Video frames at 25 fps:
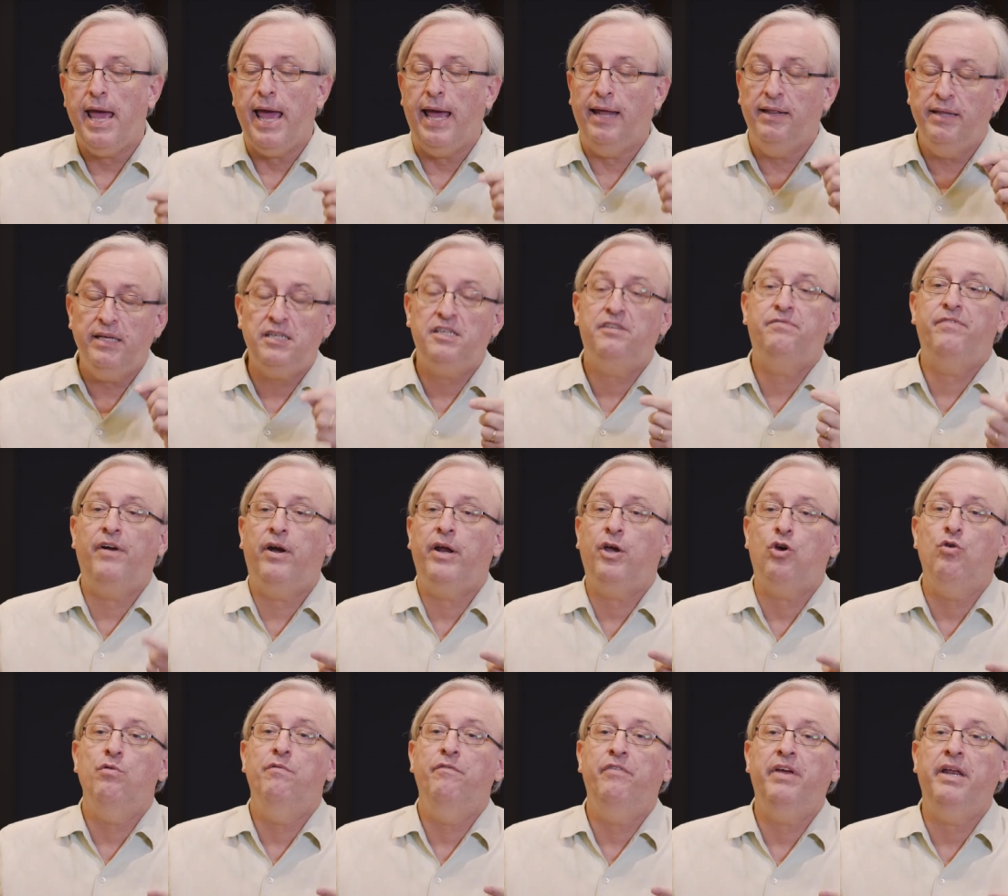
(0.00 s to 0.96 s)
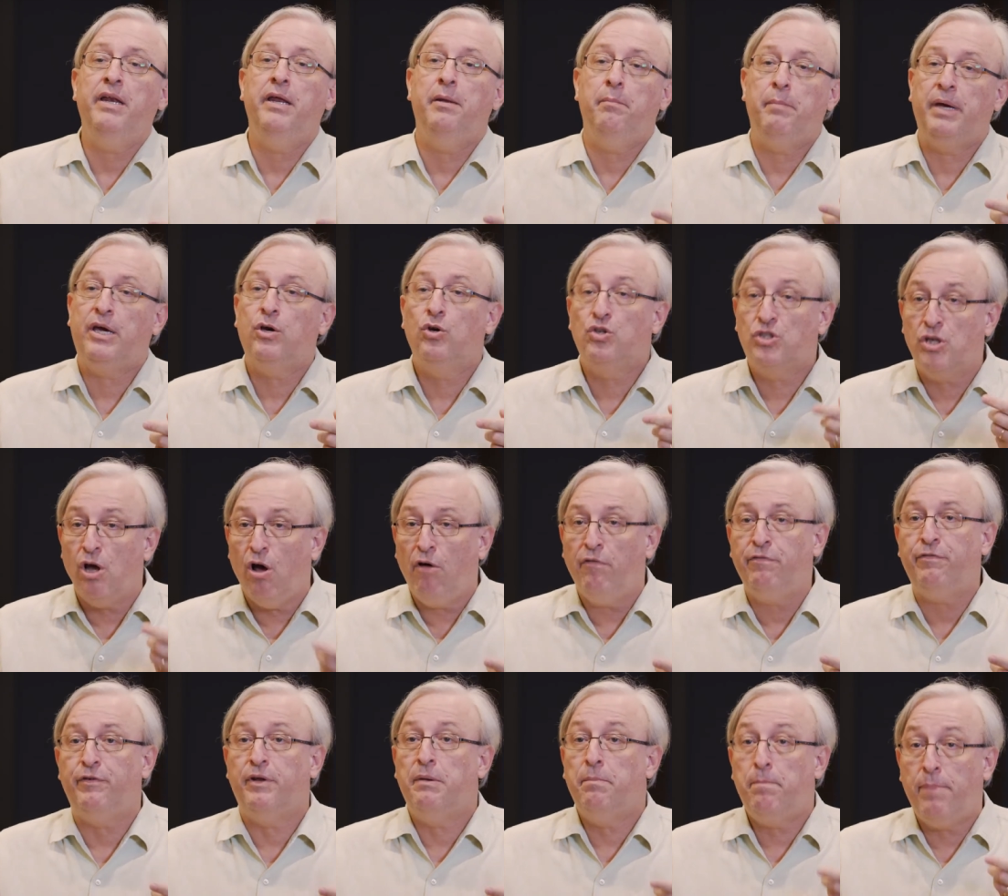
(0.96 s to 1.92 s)
And this is very convenient because
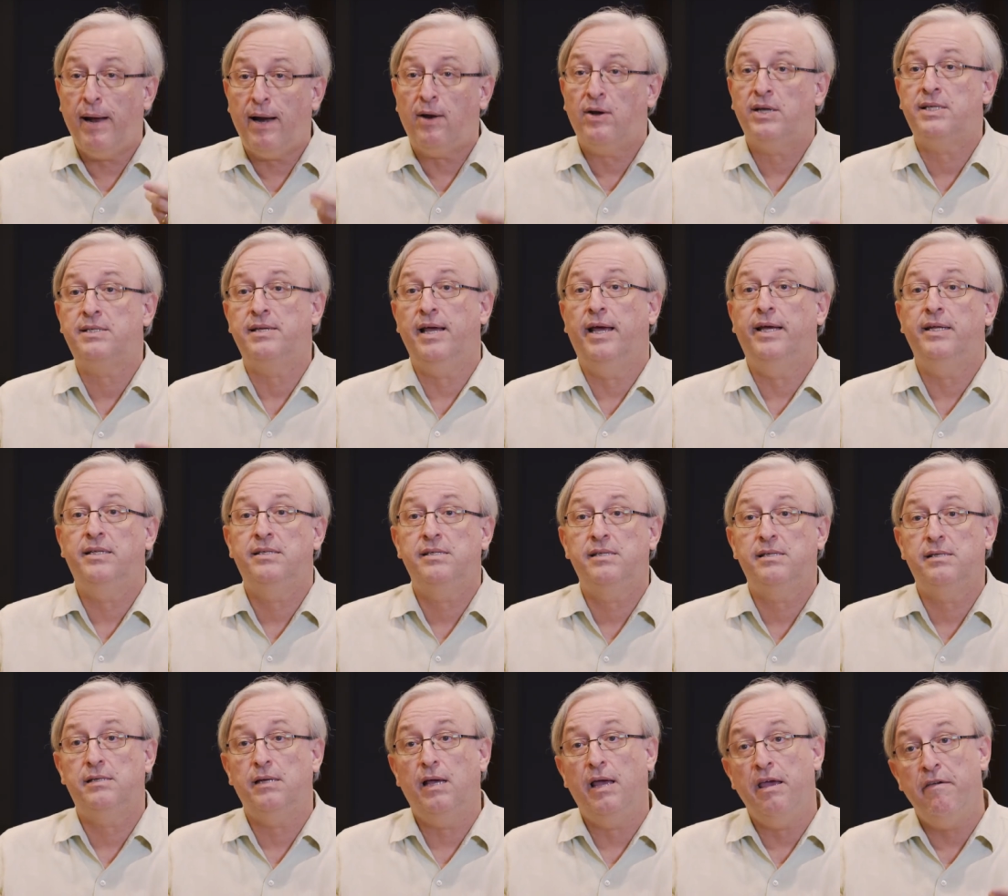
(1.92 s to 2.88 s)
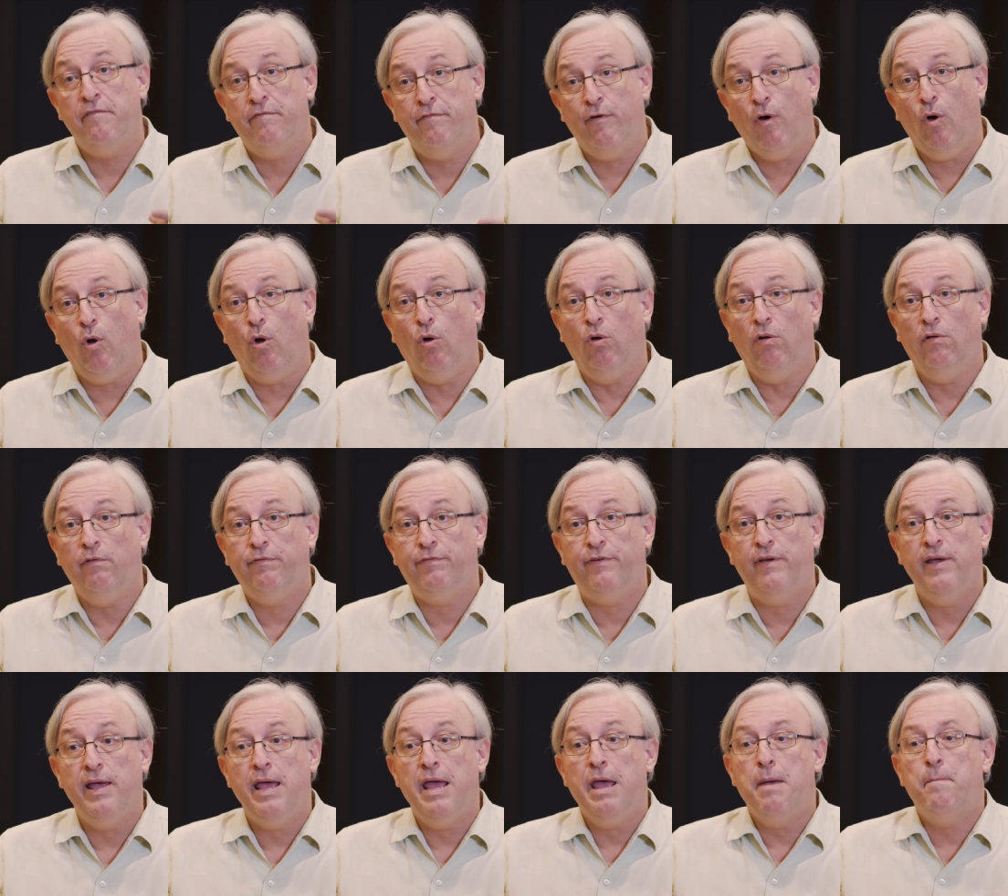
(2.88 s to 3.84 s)
often parasites evolve
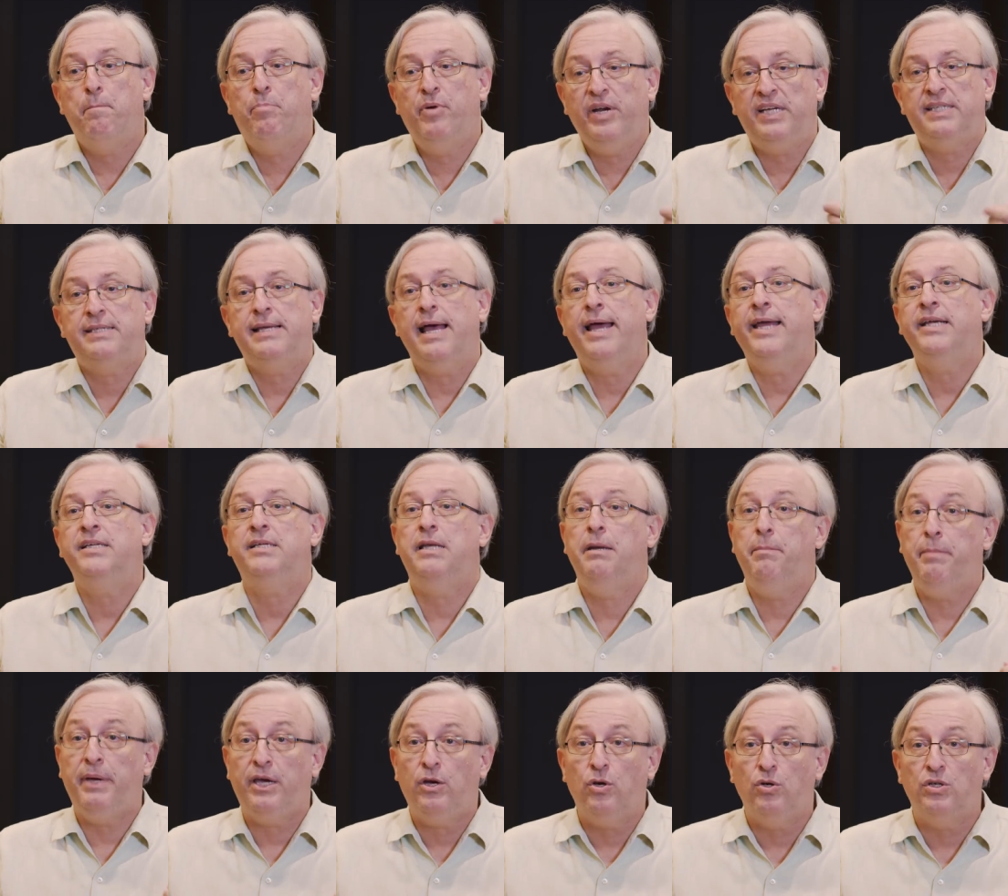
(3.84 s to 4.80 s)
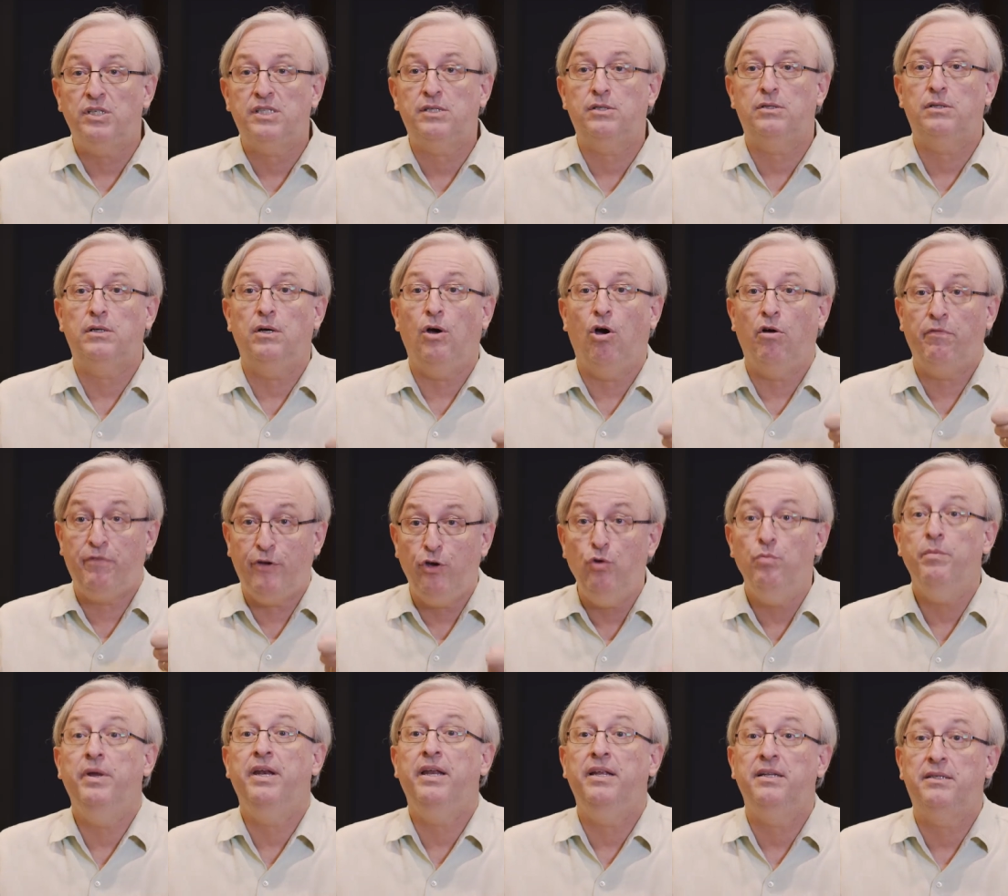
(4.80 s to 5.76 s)
precisely because of
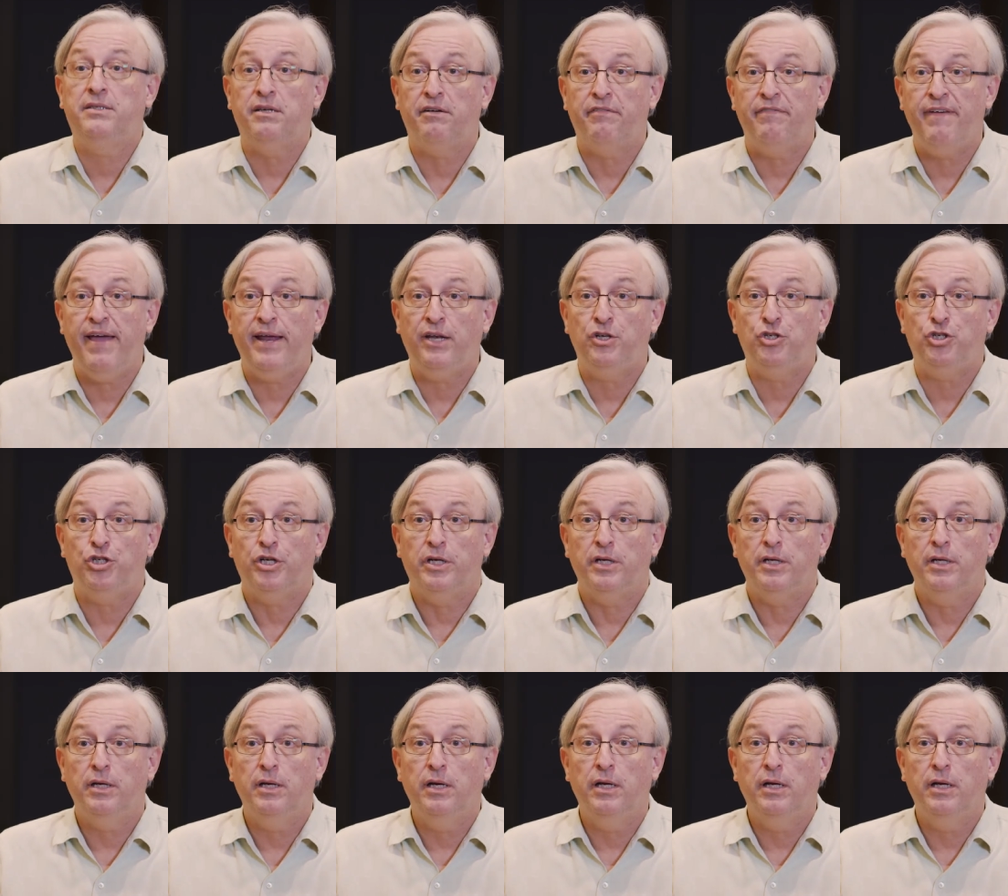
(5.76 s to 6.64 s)
human intervention.